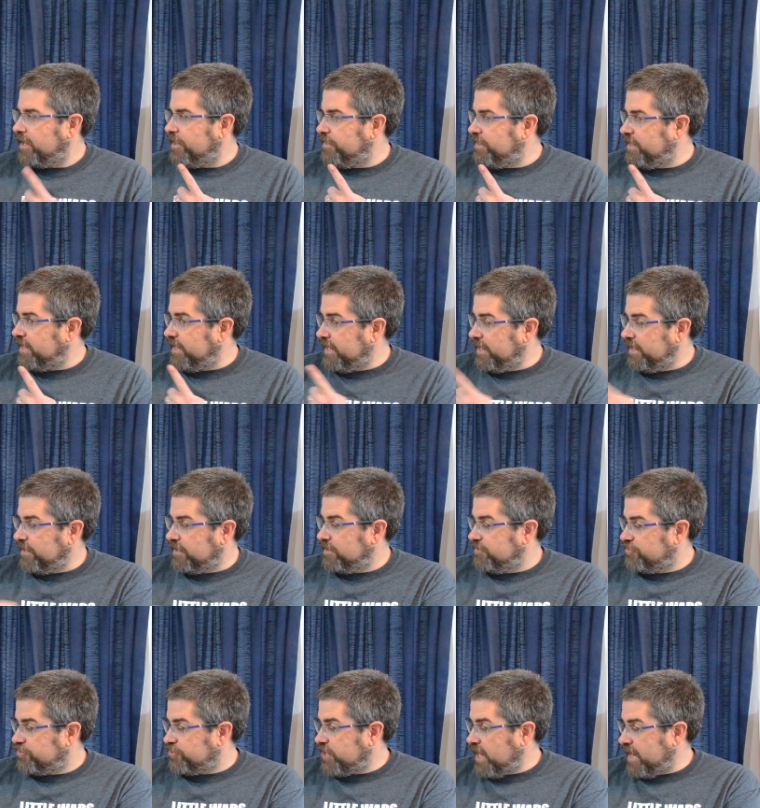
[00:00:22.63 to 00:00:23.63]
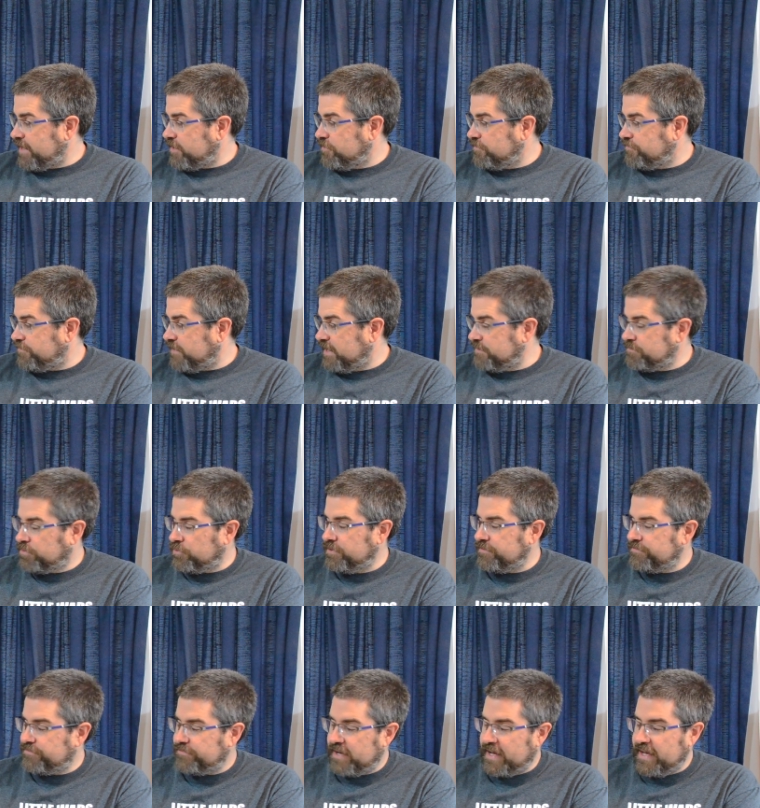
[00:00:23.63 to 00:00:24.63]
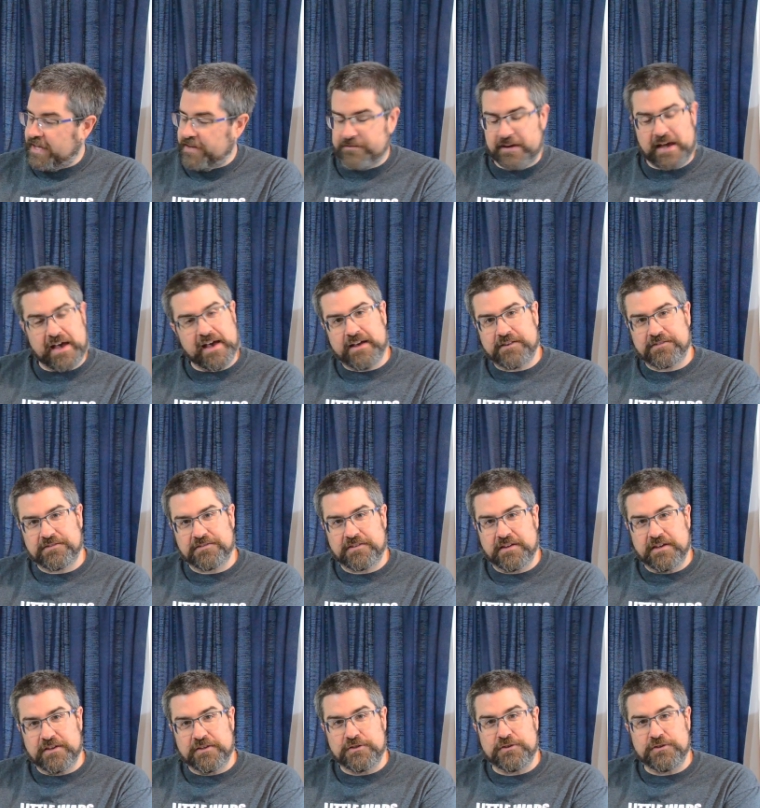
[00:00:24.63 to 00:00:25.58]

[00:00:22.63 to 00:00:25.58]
the Shadow 5.5s